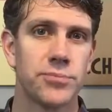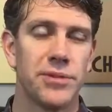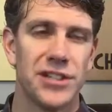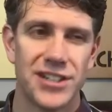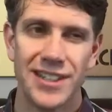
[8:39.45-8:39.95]

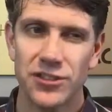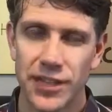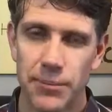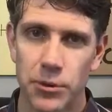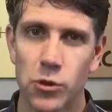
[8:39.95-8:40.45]
but the signal
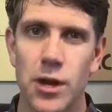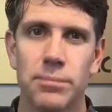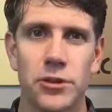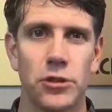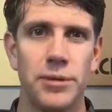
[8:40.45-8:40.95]
got broke up
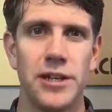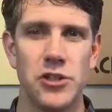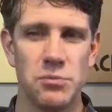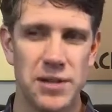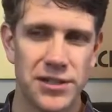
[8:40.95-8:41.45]
a little bit and
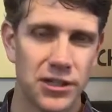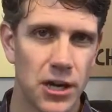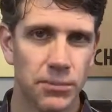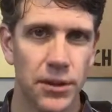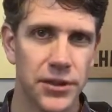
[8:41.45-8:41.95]
you missed a
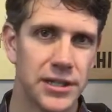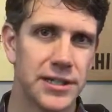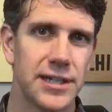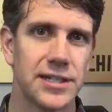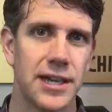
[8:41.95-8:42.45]
couple of things
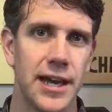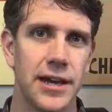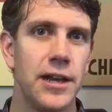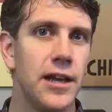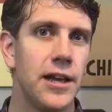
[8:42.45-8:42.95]
I
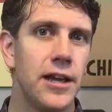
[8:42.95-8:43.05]
said,